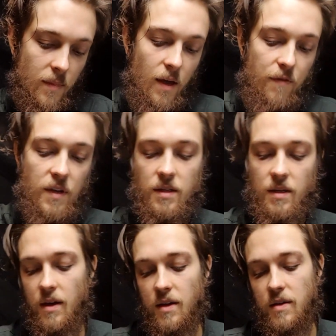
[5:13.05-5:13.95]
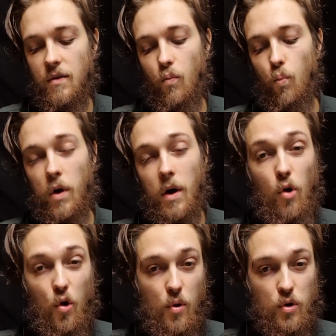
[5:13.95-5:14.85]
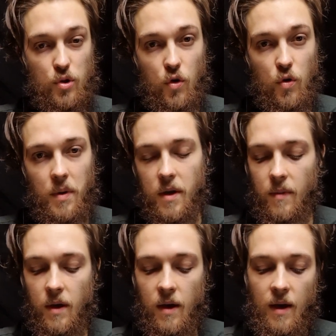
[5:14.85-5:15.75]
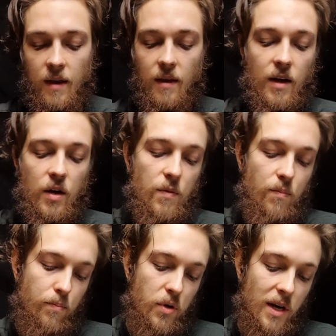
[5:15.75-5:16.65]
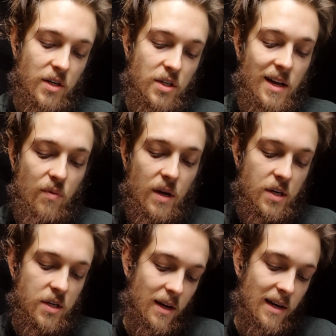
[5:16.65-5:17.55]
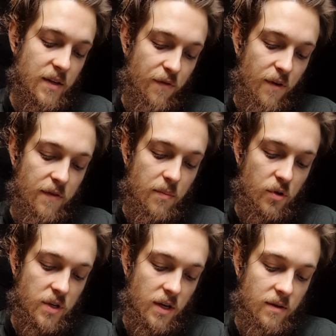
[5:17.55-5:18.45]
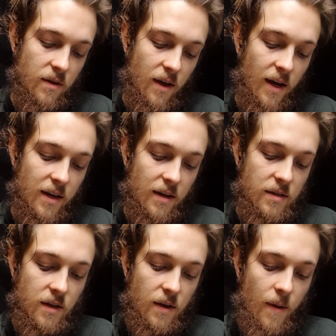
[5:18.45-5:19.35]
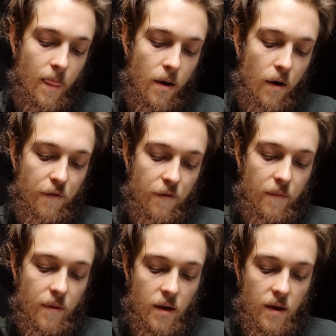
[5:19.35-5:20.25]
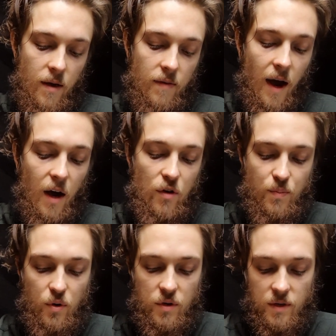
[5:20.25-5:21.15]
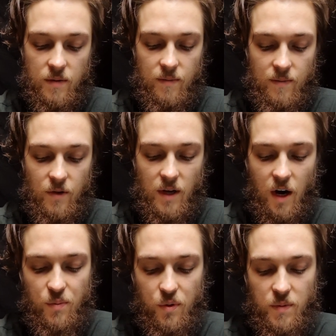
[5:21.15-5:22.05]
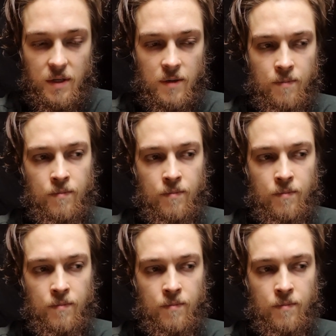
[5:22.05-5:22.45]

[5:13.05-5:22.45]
if this is what a blog post could be, then I could potentially reach at least 50%, I guess, of the output, not the output, but